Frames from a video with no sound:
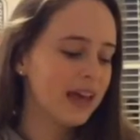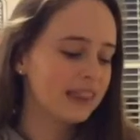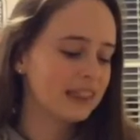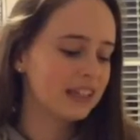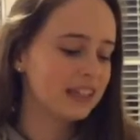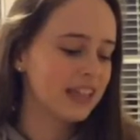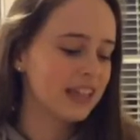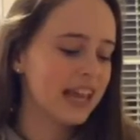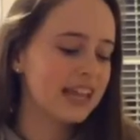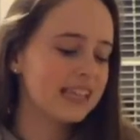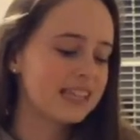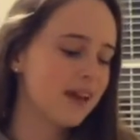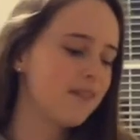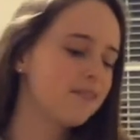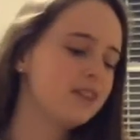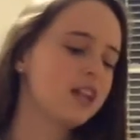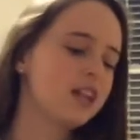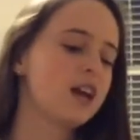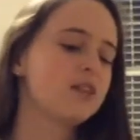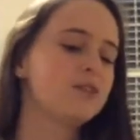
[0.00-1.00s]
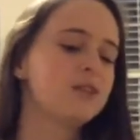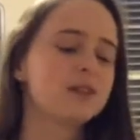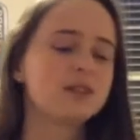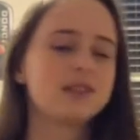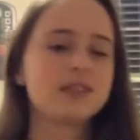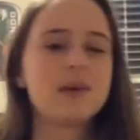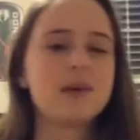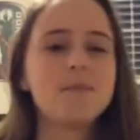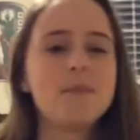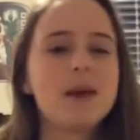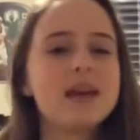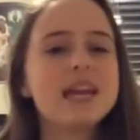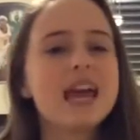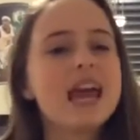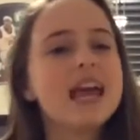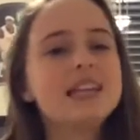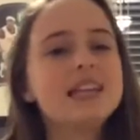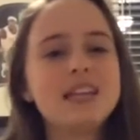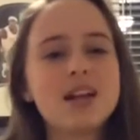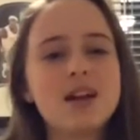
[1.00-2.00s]
the late 1700s to the mid
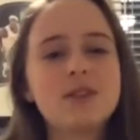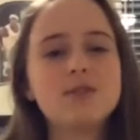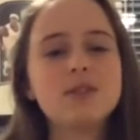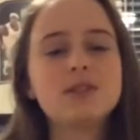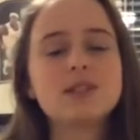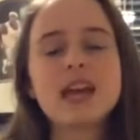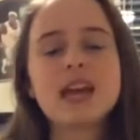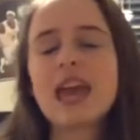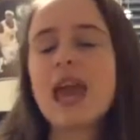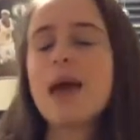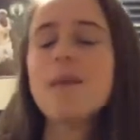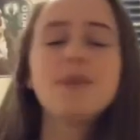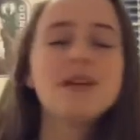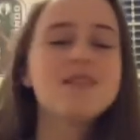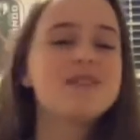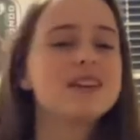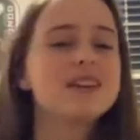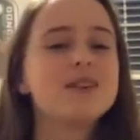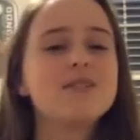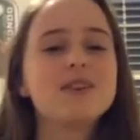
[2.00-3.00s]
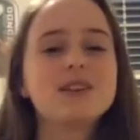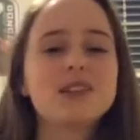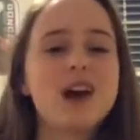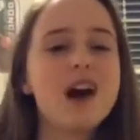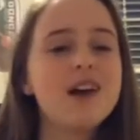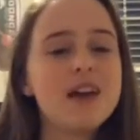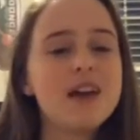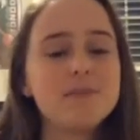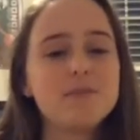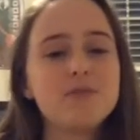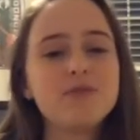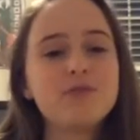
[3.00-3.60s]
1800s. I can't believe I never saw that